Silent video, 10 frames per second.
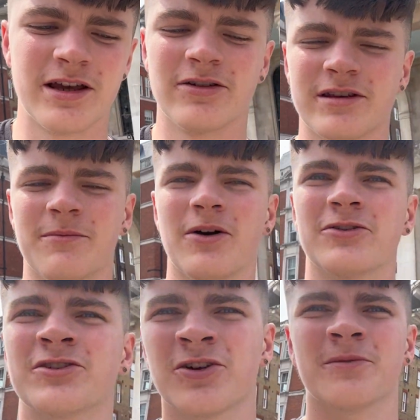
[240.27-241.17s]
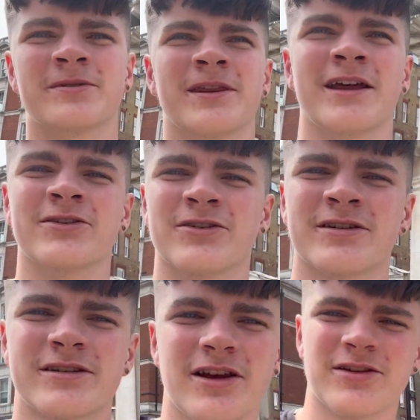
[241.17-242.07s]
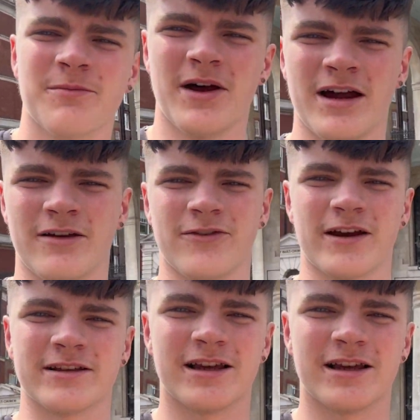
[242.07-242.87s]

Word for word: goes in most shops and then just doesn't buy anything and